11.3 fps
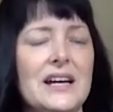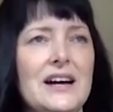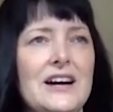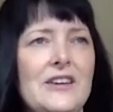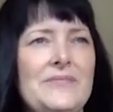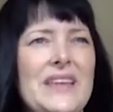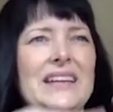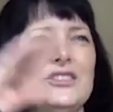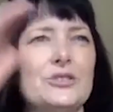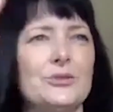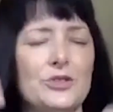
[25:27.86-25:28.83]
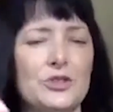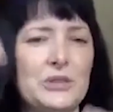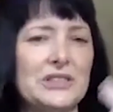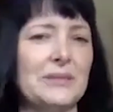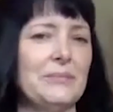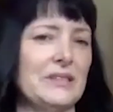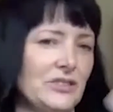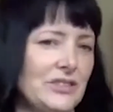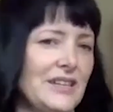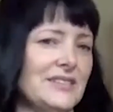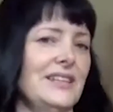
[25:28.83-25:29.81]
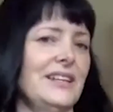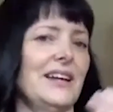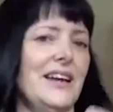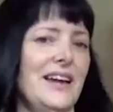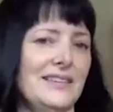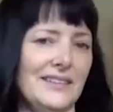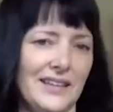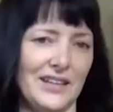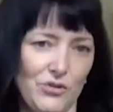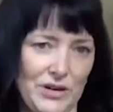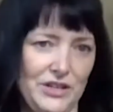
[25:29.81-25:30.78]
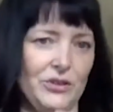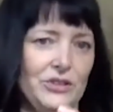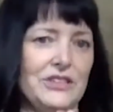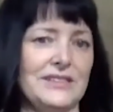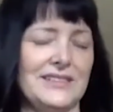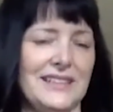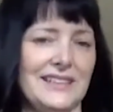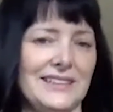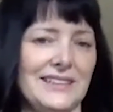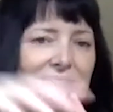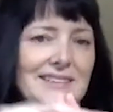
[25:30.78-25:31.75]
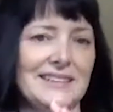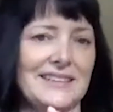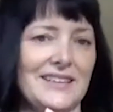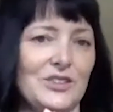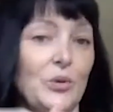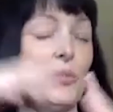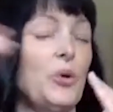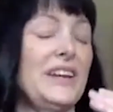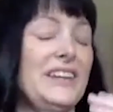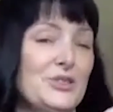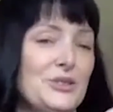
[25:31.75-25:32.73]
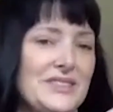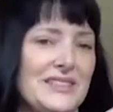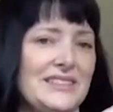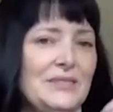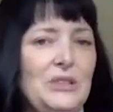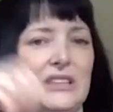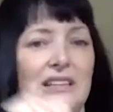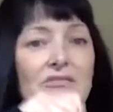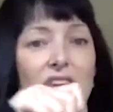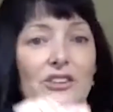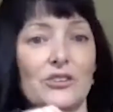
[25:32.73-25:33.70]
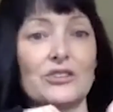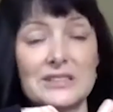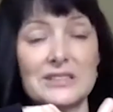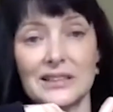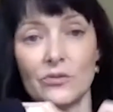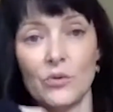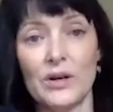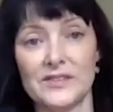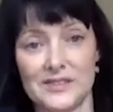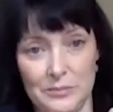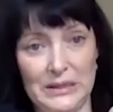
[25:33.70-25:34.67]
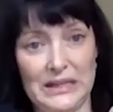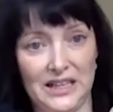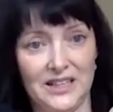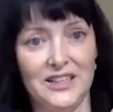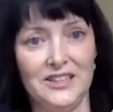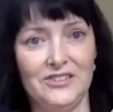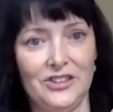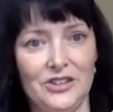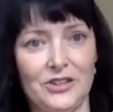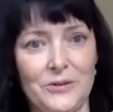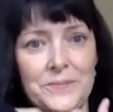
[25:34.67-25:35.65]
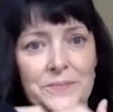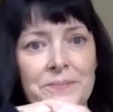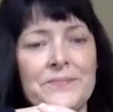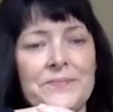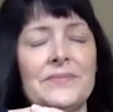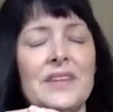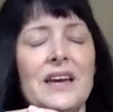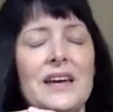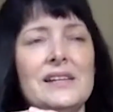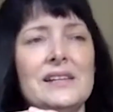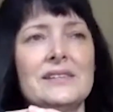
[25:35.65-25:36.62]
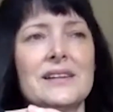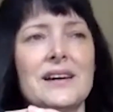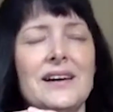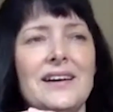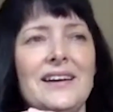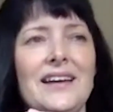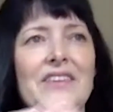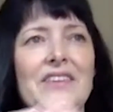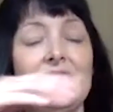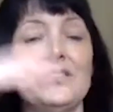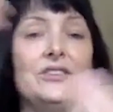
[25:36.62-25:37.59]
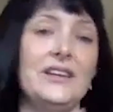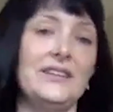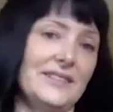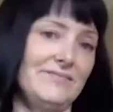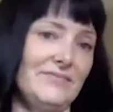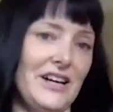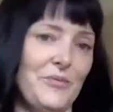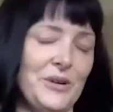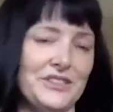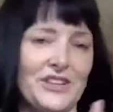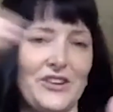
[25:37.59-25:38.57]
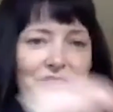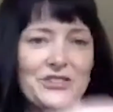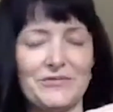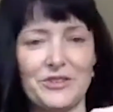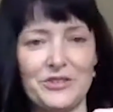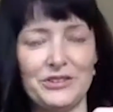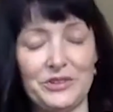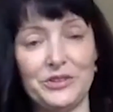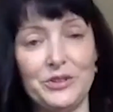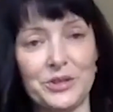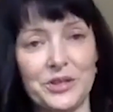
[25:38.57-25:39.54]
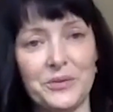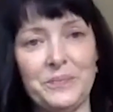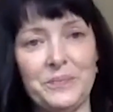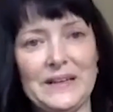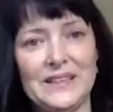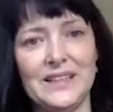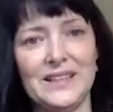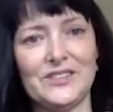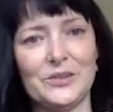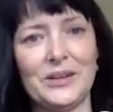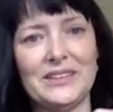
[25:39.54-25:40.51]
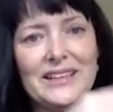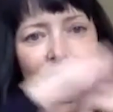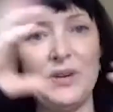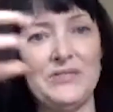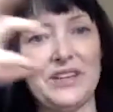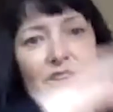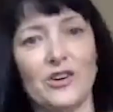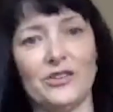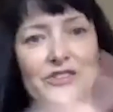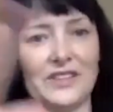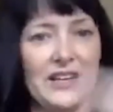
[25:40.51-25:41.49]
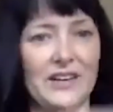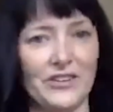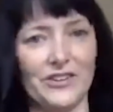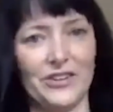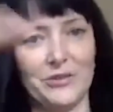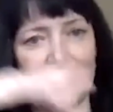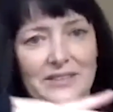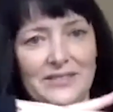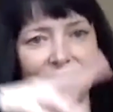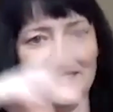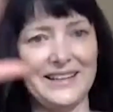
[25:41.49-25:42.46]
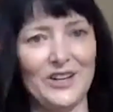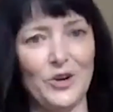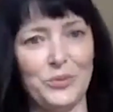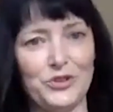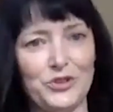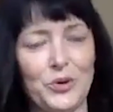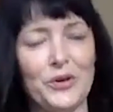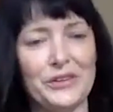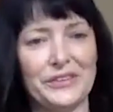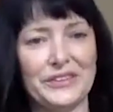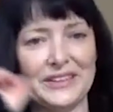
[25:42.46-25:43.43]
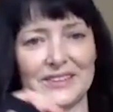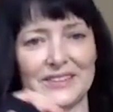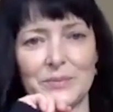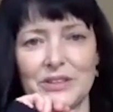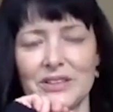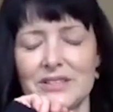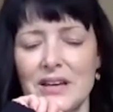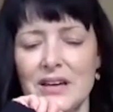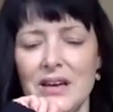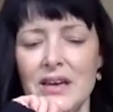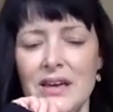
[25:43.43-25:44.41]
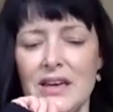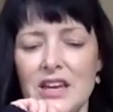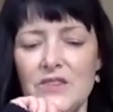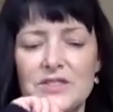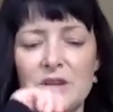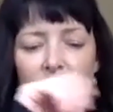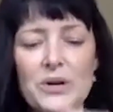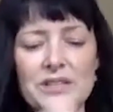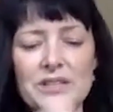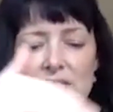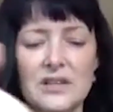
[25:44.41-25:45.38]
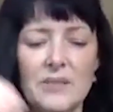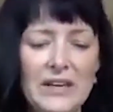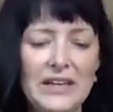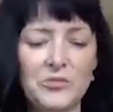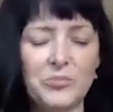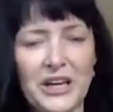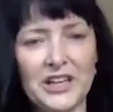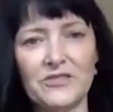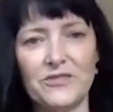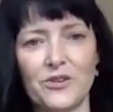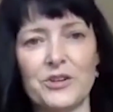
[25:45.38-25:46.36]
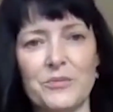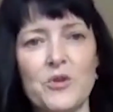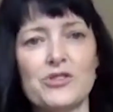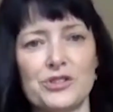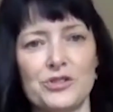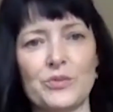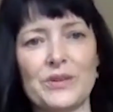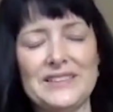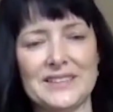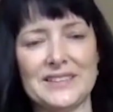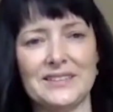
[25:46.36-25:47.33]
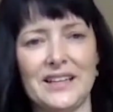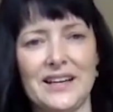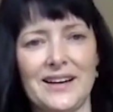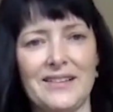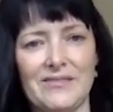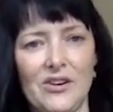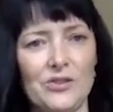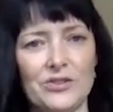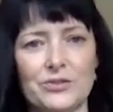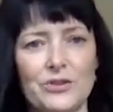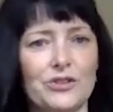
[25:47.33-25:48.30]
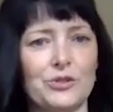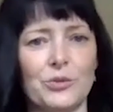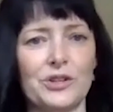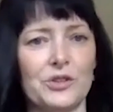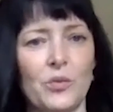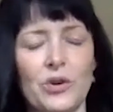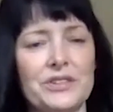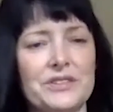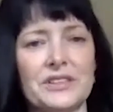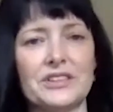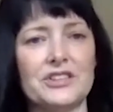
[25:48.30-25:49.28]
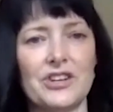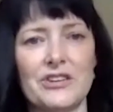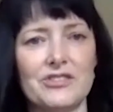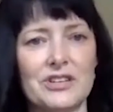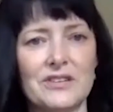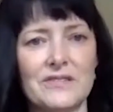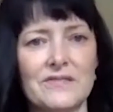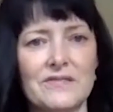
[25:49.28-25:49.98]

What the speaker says: And introduced me to muscle testing and like cranial adjusting and things like that were more interesting to me than regular adjusting was to me, you know? And then at chiropractic college, I fell in love with Nuka. But so I like weaving it all together. You know, I can't help but do all the things, because if someone is in pain for an emotional reason, like all the structural work in the world isn't going to change it.